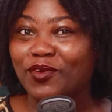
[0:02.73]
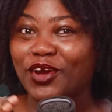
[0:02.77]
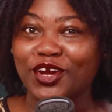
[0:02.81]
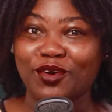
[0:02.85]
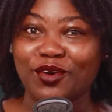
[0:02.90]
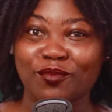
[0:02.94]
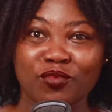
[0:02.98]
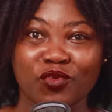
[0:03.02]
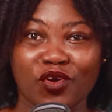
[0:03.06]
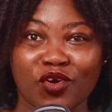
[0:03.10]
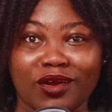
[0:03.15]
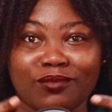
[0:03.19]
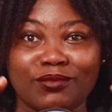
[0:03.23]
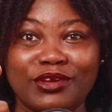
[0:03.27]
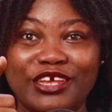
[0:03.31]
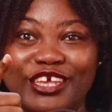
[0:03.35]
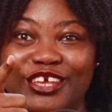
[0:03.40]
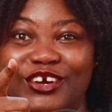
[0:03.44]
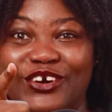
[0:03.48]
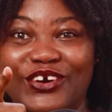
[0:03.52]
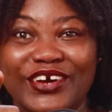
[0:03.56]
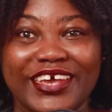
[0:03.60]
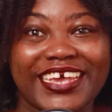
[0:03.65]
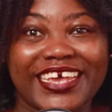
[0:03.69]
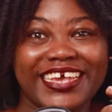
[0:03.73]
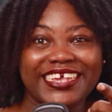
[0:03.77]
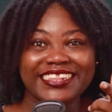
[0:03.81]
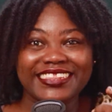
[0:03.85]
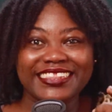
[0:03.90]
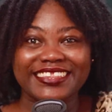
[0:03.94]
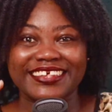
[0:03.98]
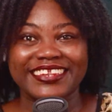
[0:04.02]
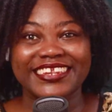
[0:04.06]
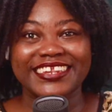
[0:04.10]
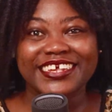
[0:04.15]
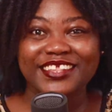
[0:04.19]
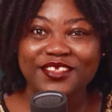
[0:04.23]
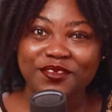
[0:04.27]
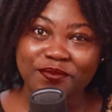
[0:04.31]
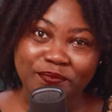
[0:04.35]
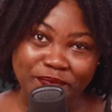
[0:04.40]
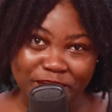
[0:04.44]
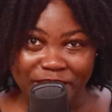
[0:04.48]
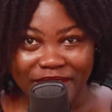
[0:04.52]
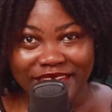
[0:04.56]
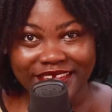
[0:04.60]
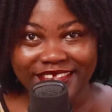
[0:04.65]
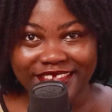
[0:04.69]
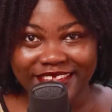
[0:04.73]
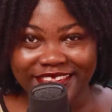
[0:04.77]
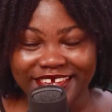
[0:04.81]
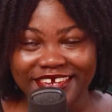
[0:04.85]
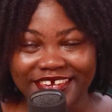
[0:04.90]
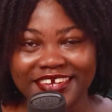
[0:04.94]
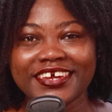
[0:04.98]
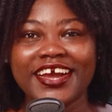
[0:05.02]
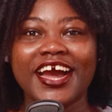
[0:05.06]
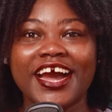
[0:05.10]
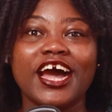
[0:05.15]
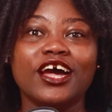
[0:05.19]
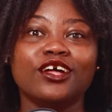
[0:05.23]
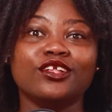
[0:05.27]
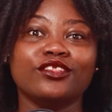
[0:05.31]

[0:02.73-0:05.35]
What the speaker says: I am Kwame, your internet bestie.